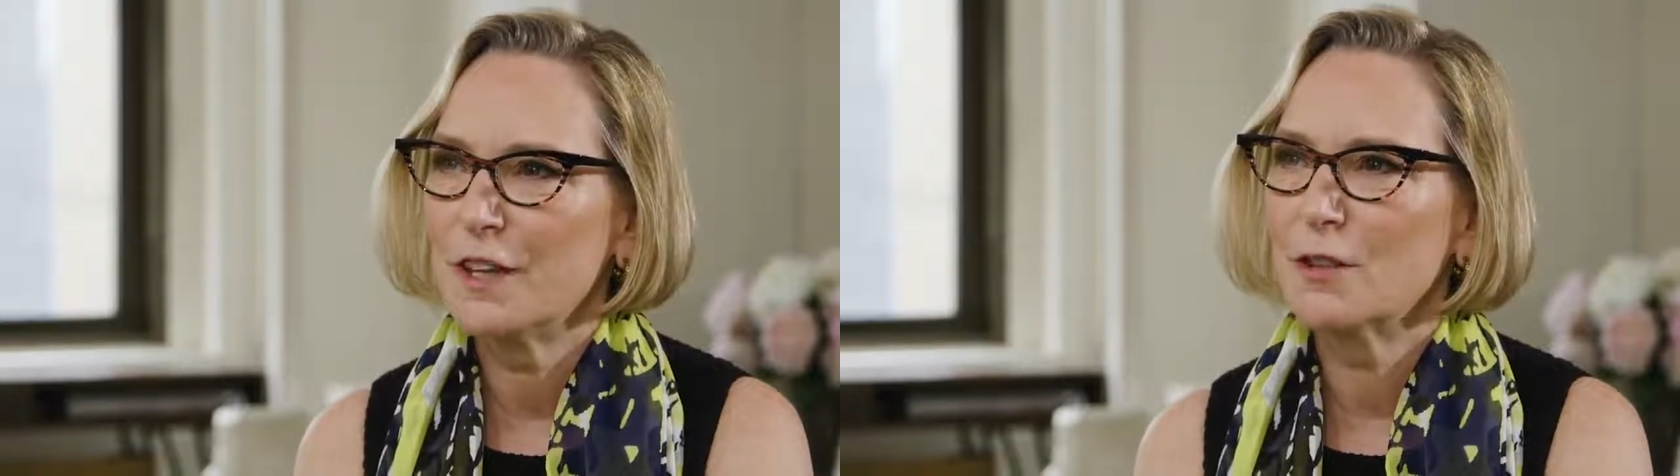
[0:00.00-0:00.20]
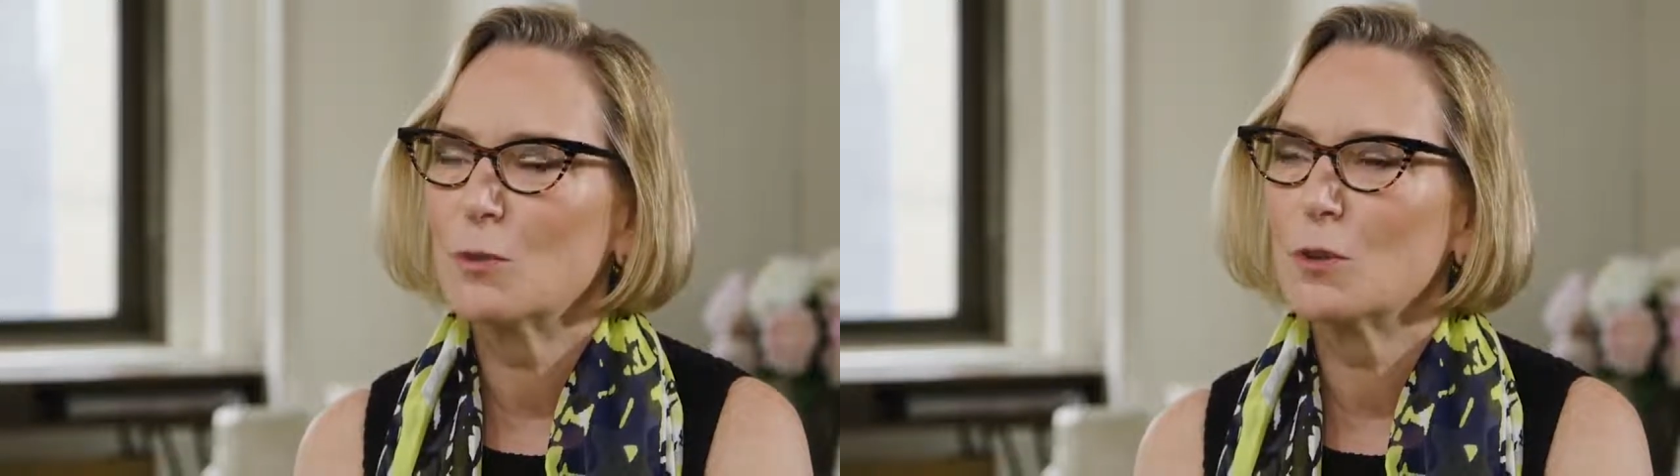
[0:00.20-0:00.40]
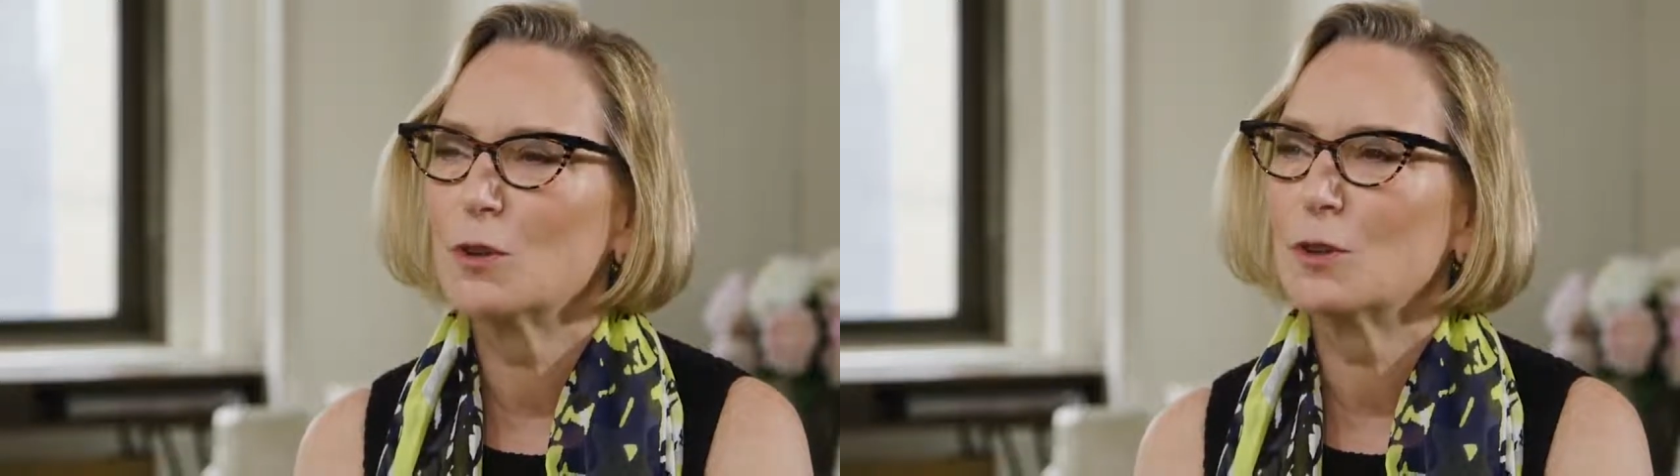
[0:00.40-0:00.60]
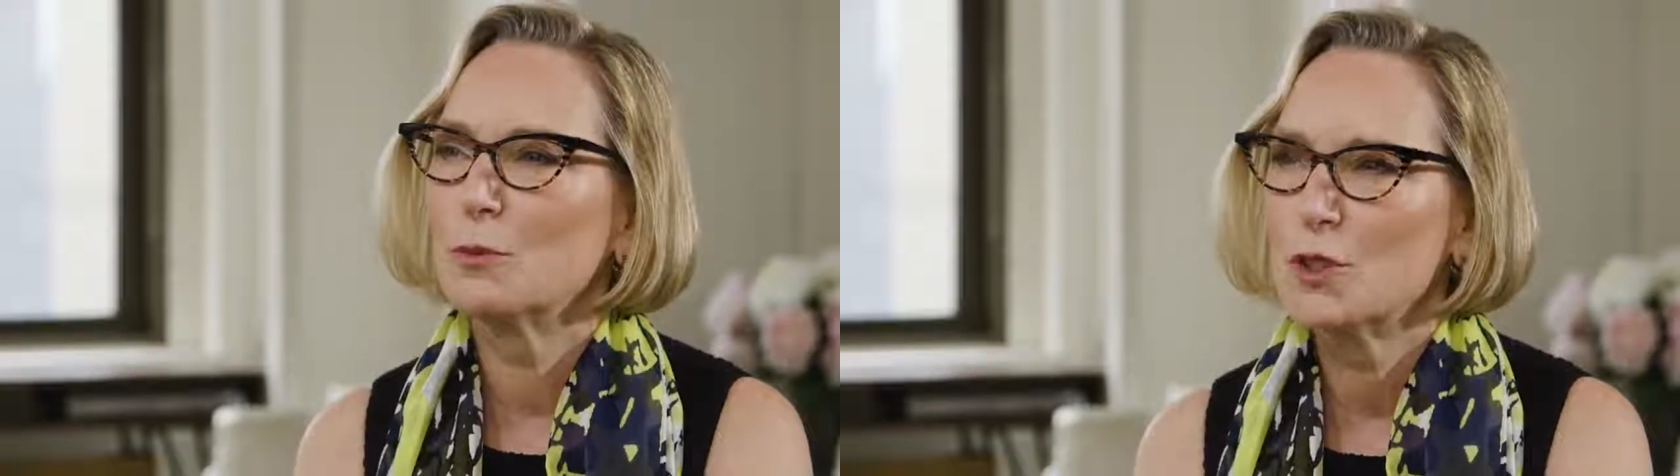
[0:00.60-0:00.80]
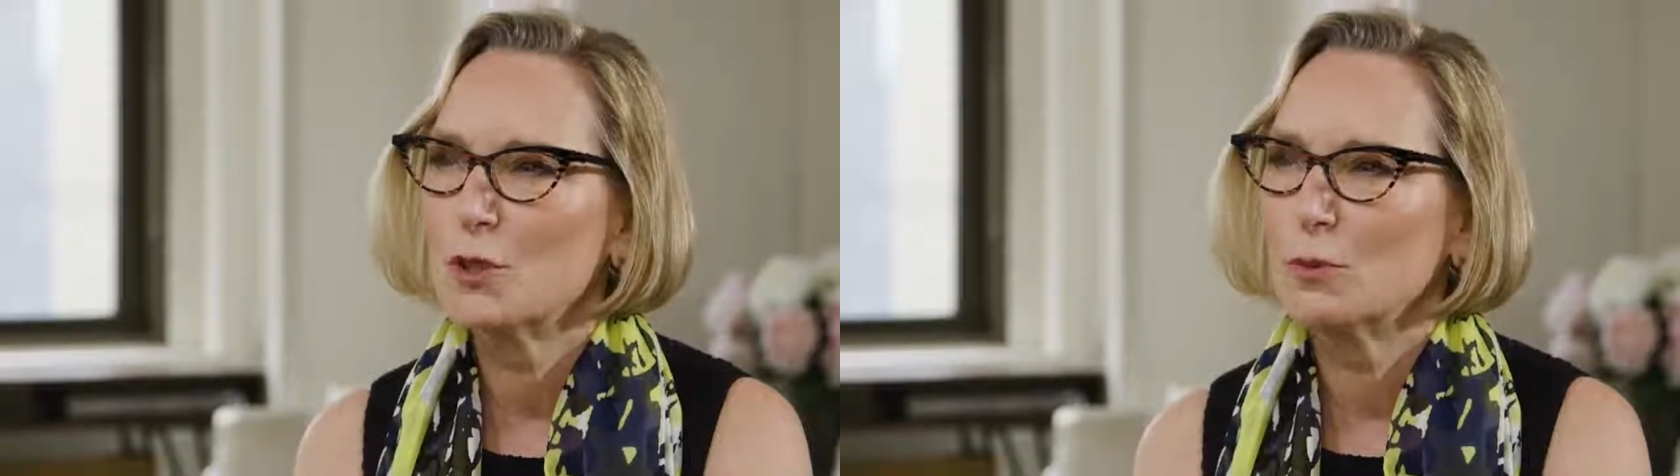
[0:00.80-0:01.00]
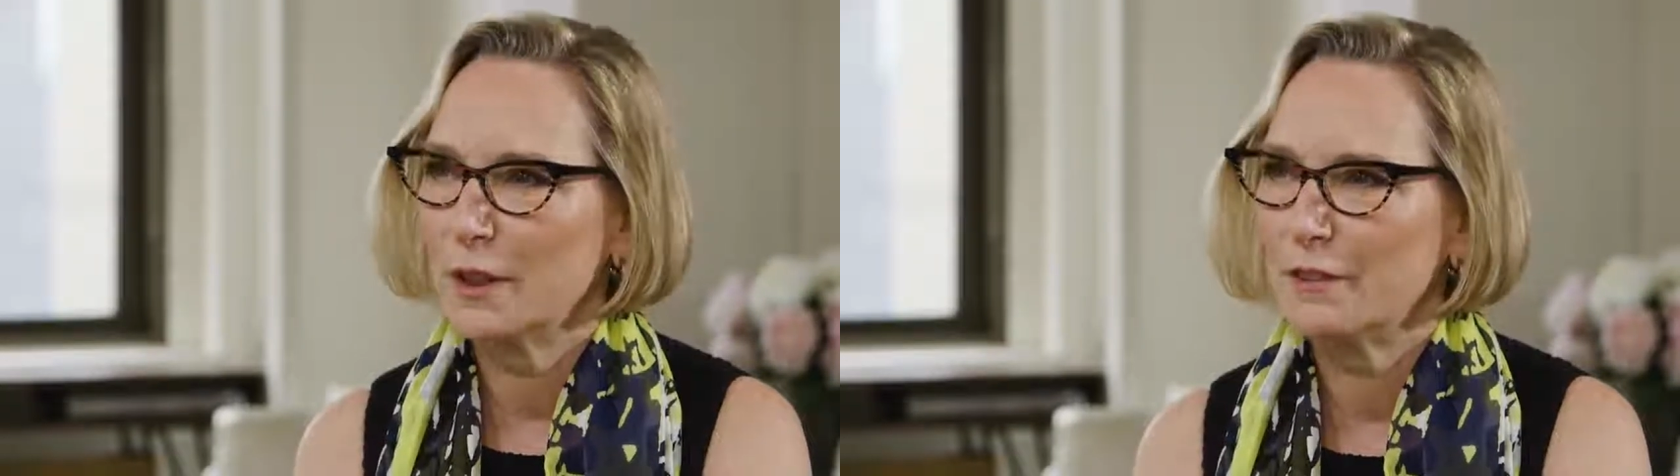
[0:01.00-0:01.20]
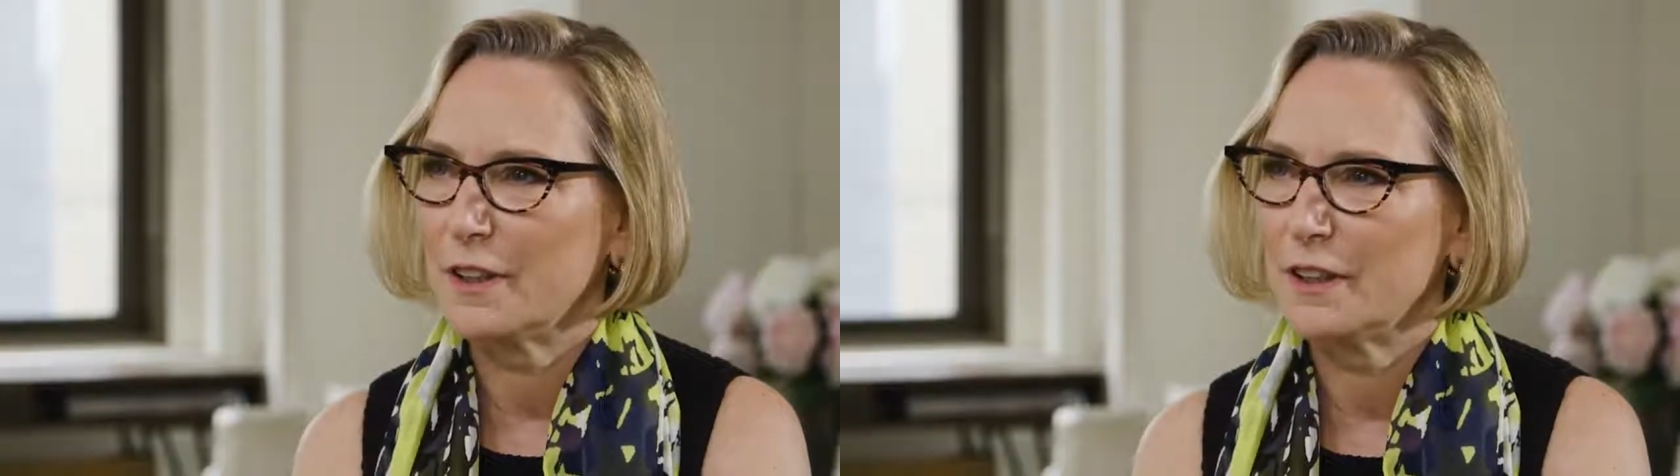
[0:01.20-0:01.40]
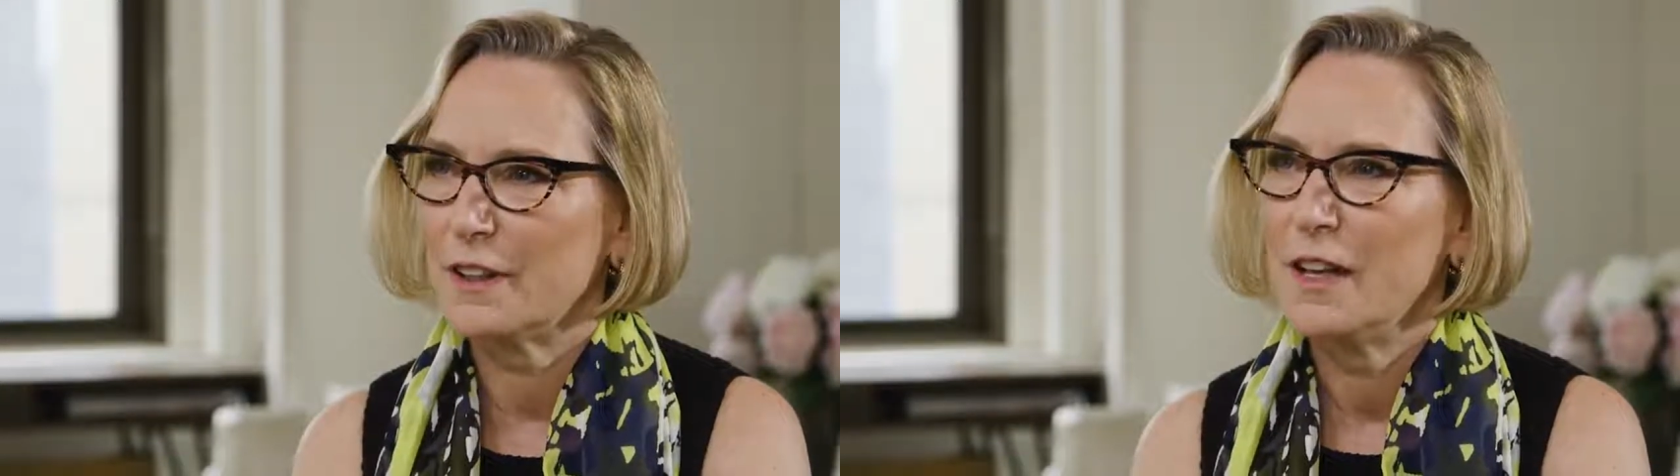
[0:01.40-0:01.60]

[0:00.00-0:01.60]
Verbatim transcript: and the world in which you live in.